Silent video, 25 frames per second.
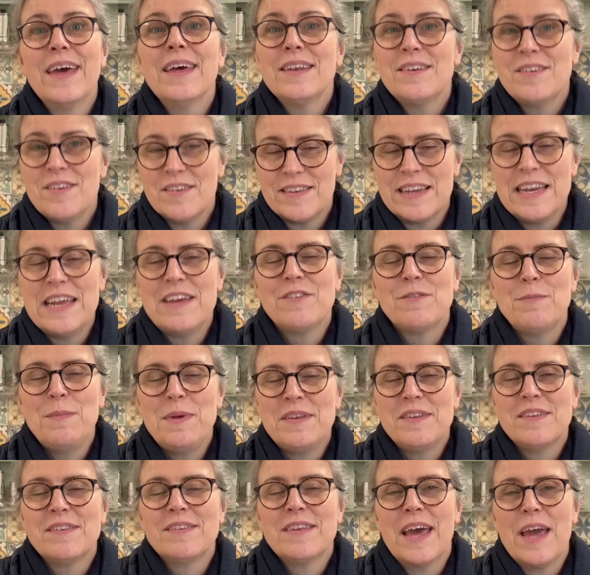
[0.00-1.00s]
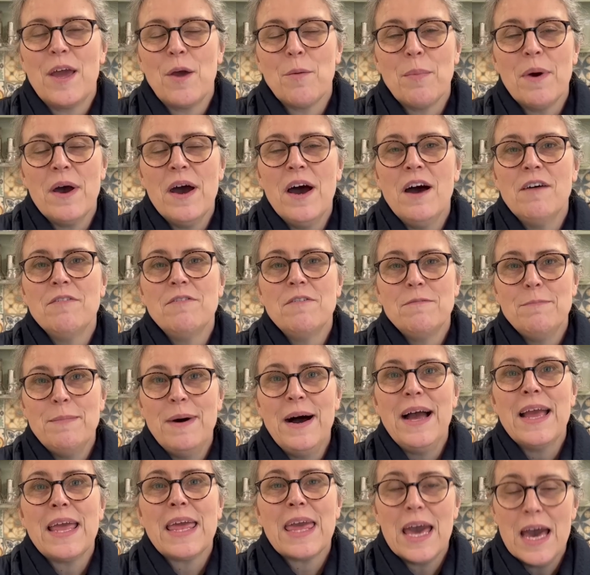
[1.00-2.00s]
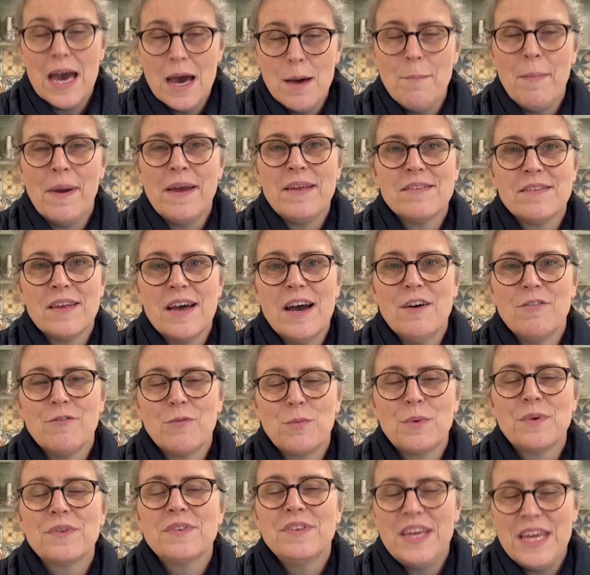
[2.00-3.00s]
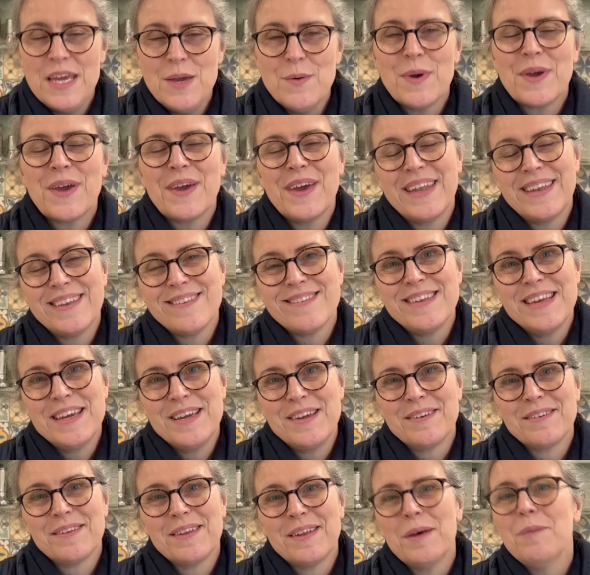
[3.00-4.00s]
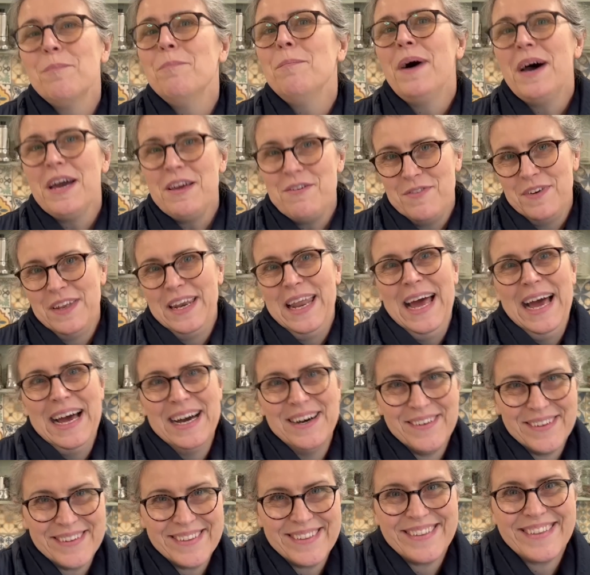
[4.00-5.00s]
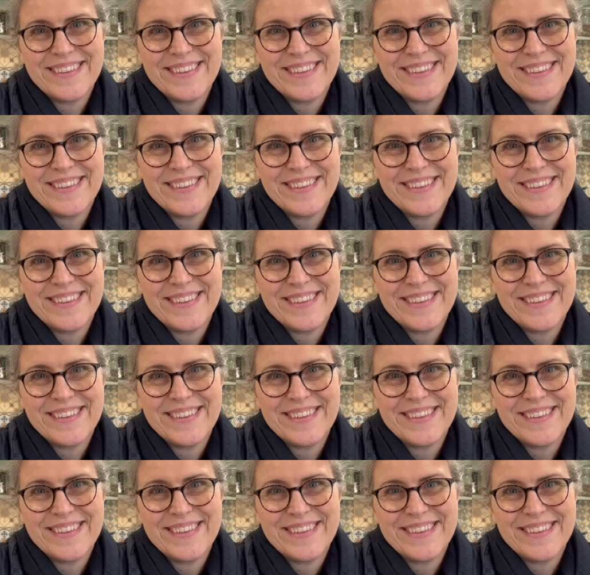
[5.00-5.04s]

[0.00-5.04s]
Just leaves me to say, on behalf of Mike and myself, we'll see you again soon. Bye for now.